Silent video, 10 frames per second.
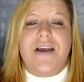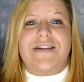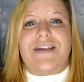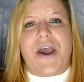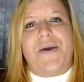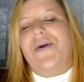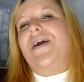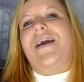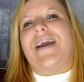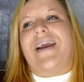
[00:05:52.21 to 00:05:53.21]
So and
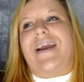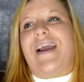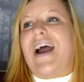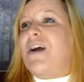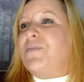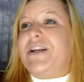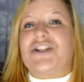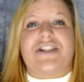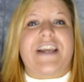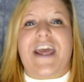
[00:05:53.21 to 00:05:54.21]
uh, we
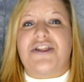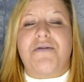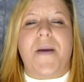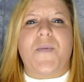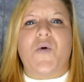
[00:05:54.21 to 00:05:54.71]
just get through it.